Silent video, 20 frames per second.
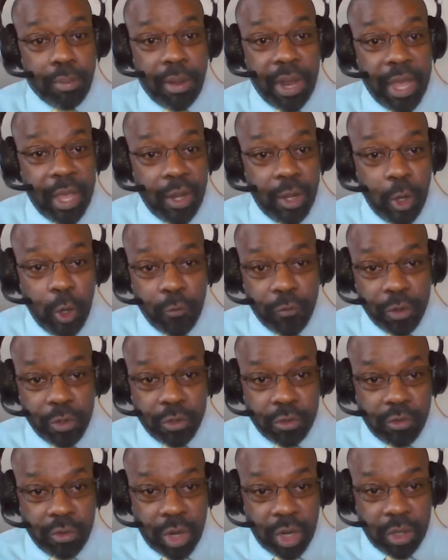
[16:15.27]
brand new
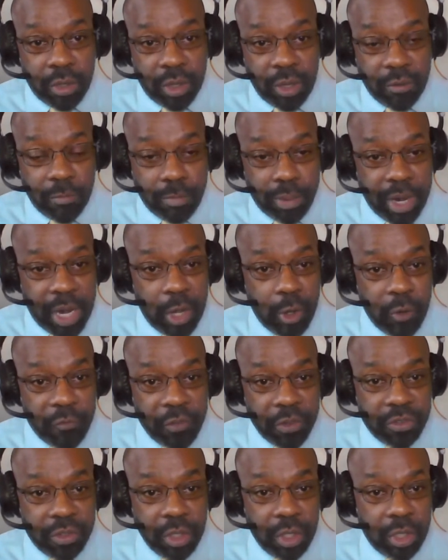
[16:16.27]
a brand new
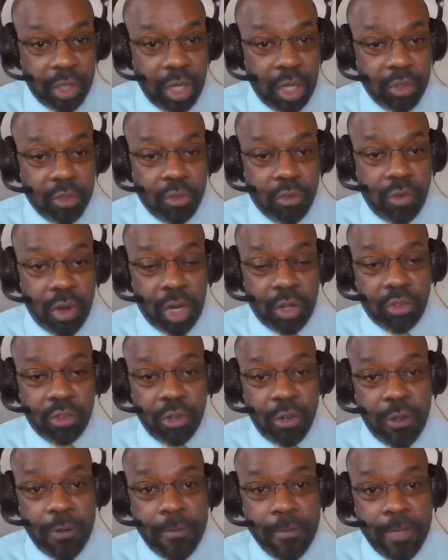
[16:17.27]
facility and
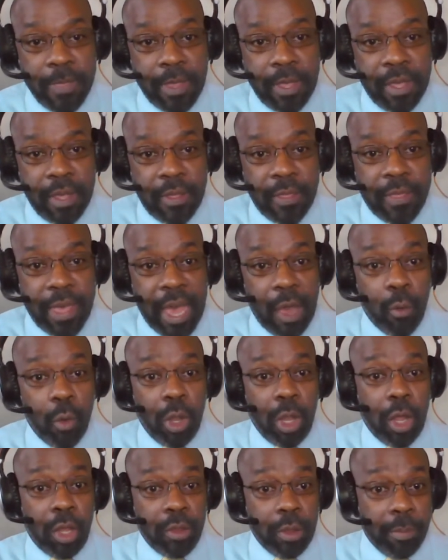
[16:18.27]
structure that
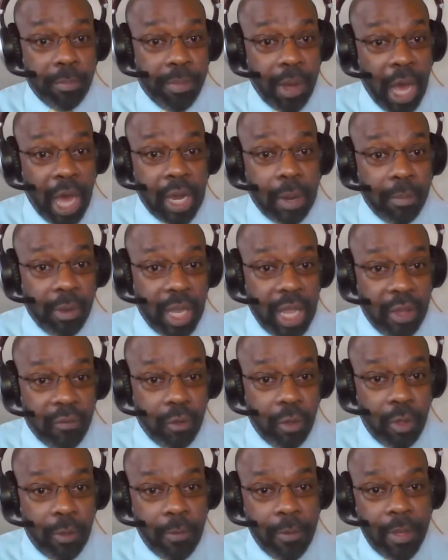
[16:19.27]
will on the bottom
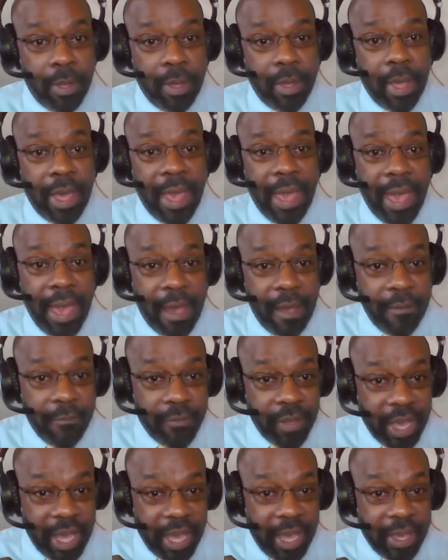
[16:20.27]
level
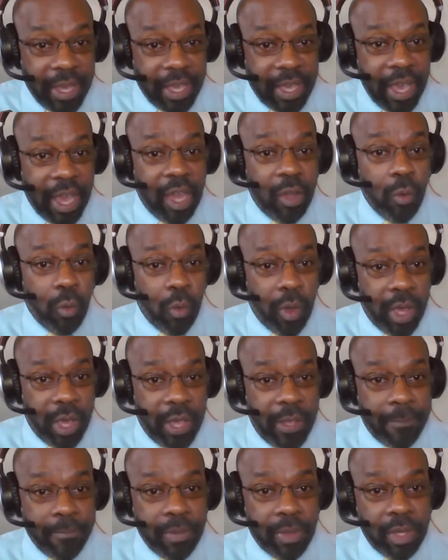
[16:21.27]
have a
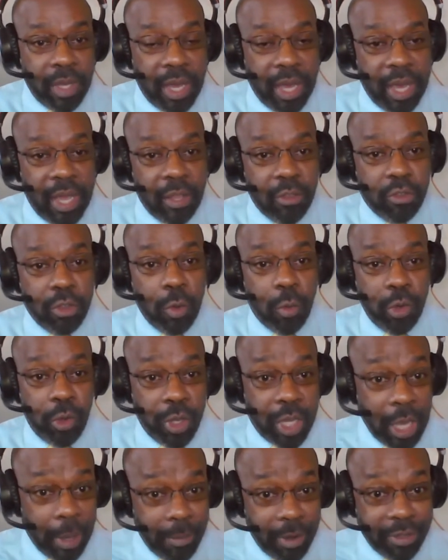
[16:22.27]
gateway. And so when
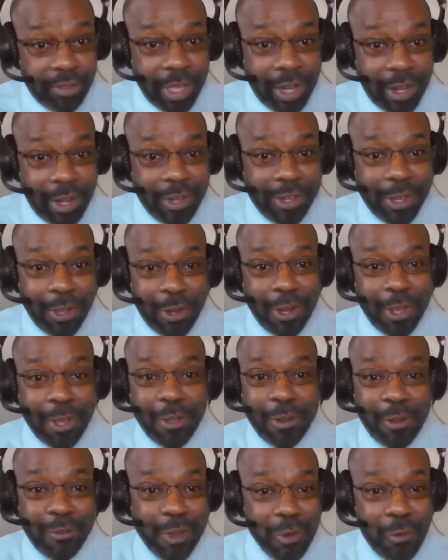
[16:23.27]
you come to San Antonio
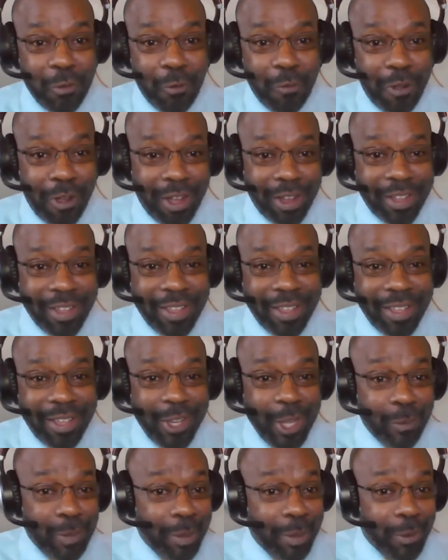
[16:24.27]
and the Riverwalk,
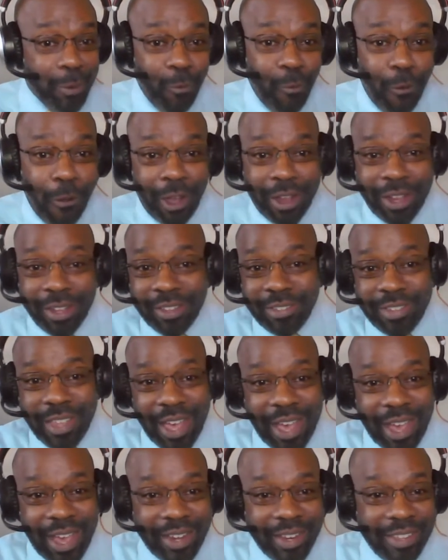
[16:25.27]
you'll be able to walk
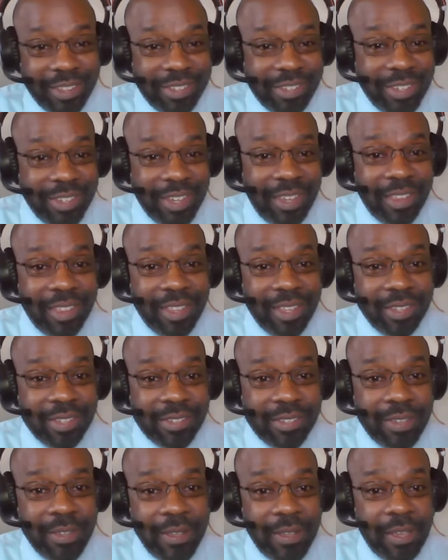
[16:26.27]
inside and see
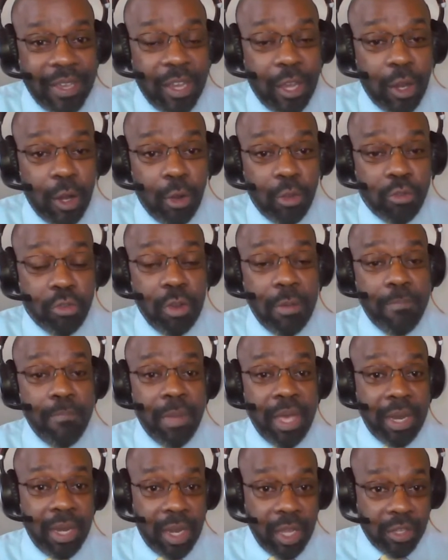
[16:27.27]
this, you know,
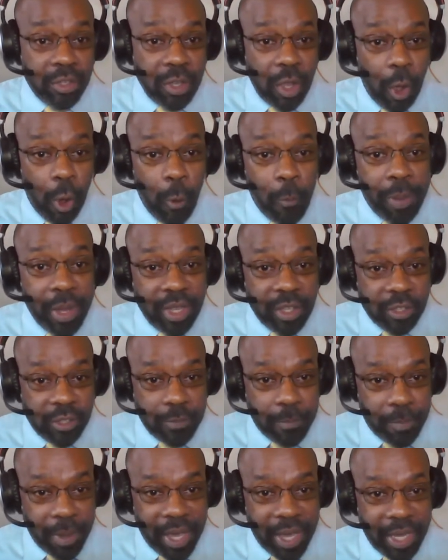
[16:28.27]
tremendous open
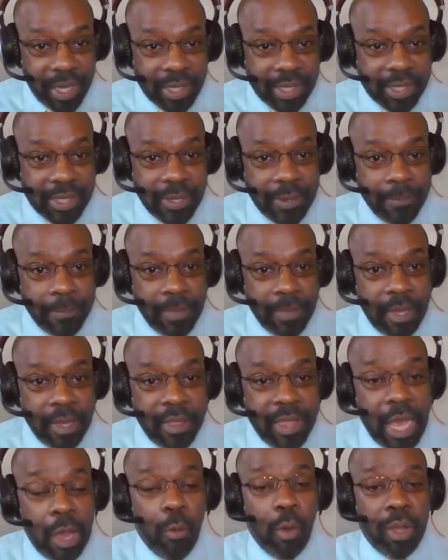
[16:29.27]
space
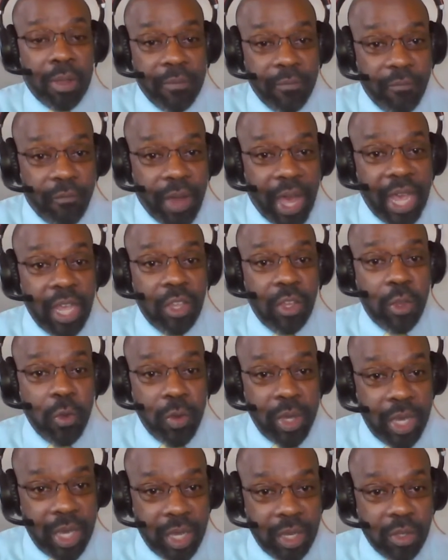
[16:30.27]
that will invite
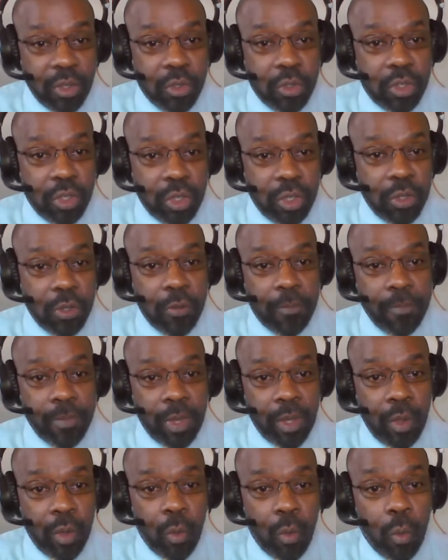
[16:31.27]
you into
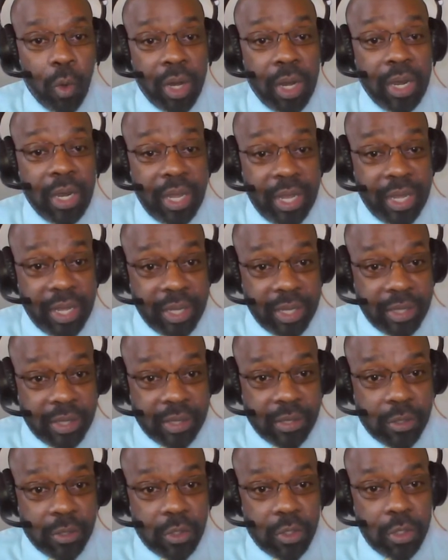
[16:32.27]
what it
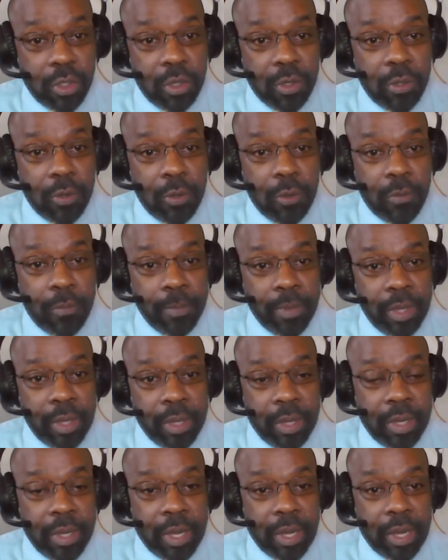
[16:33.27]
is to
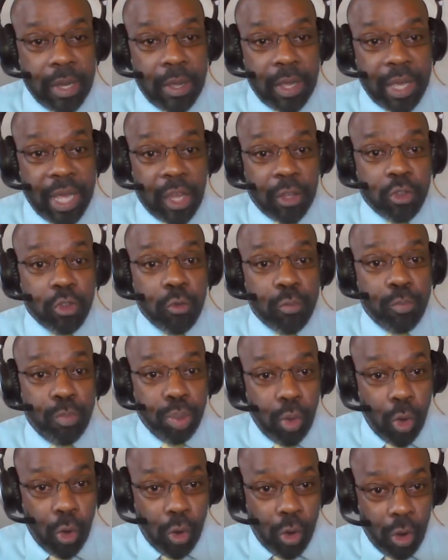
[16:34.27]
uh,
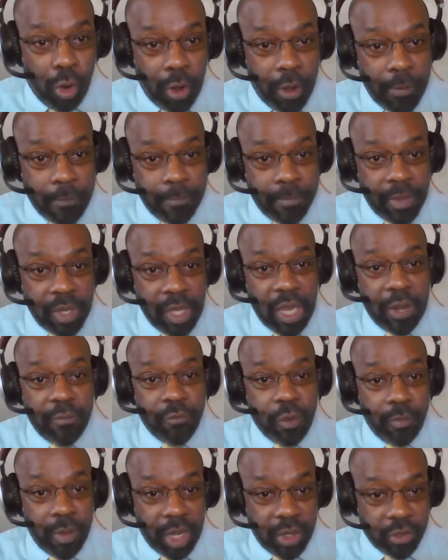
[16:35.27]
explore
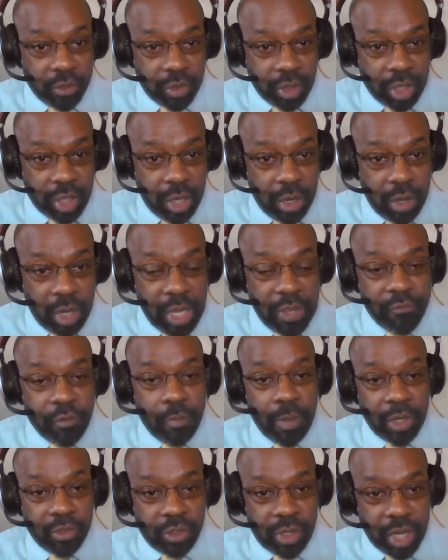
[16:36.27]
information security,
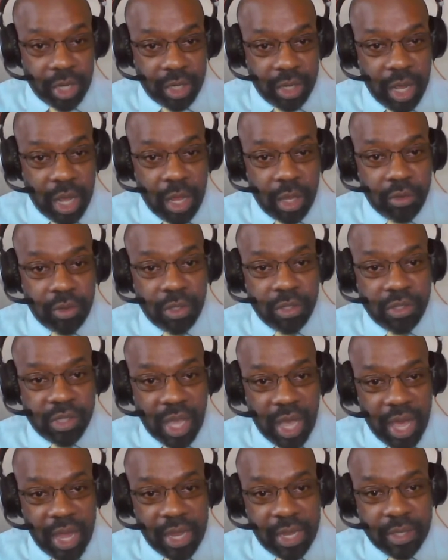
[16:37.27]
information technology,
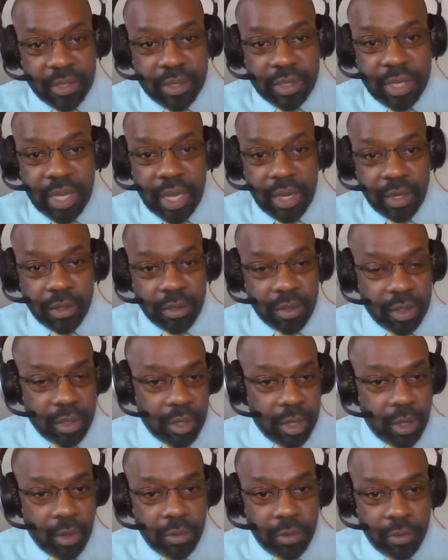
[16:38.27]
science, data, you
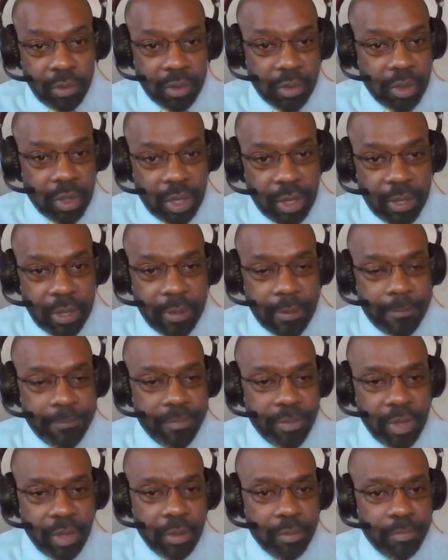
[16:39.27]
know, uh,
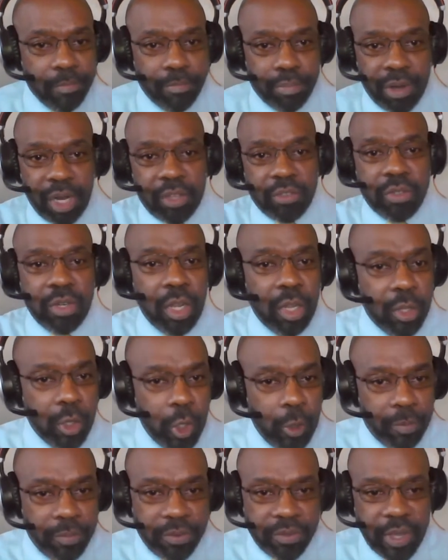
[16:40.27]
bricks in a
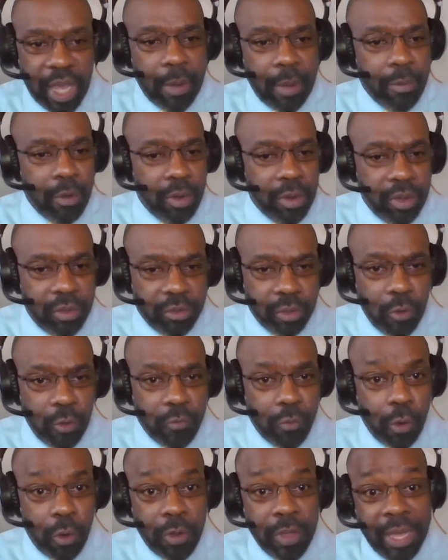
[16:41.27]
loop, cyber, and so
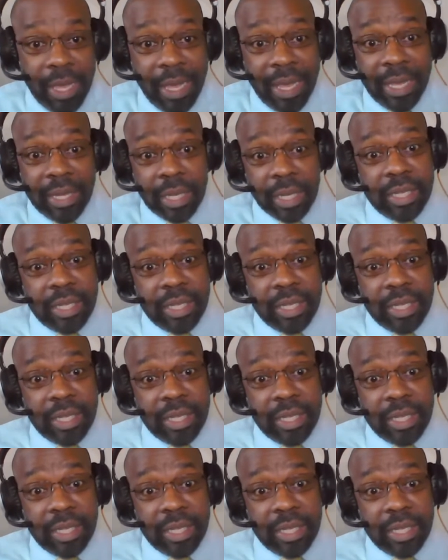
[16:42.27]
forth. Mm-hmm.